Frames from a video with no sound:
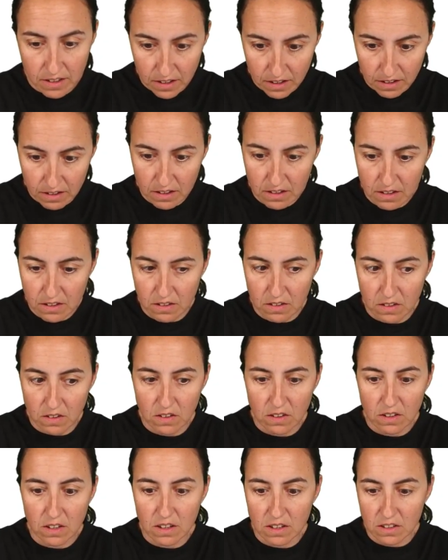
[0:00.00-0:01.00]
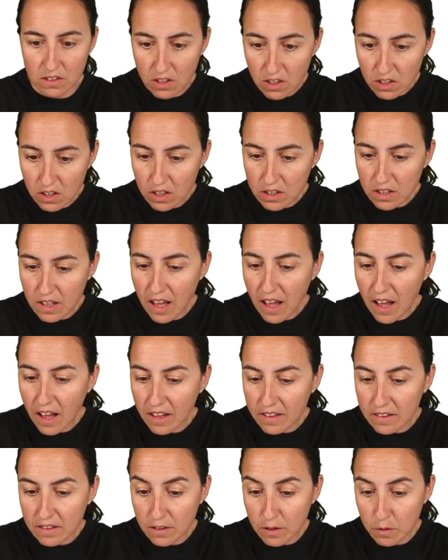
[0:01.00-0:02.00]
into the chart
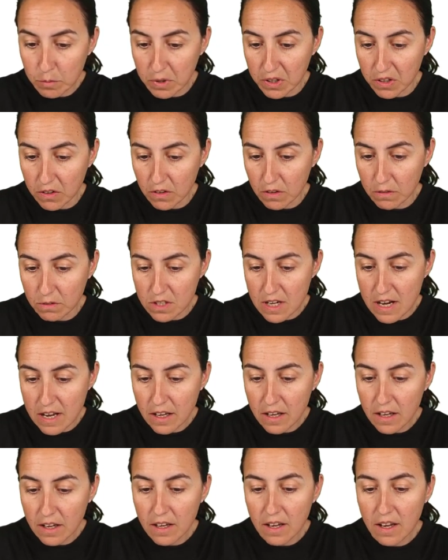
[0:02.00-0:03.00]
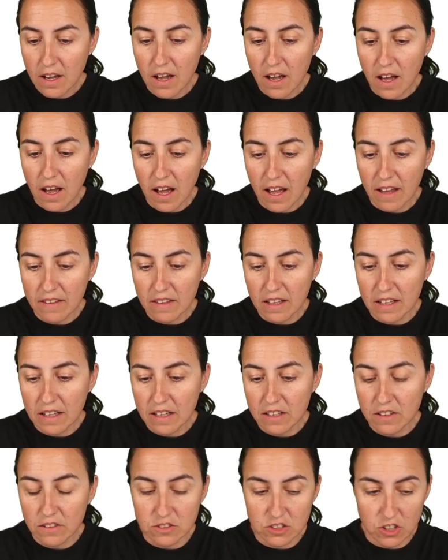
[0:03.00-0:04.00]
and year period, obviously. And then
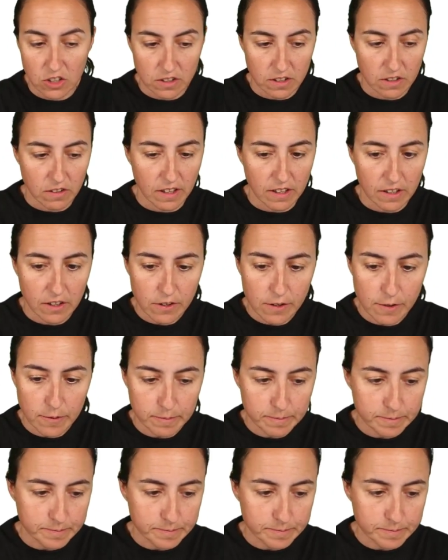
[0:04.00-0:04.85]
click on Charticulator.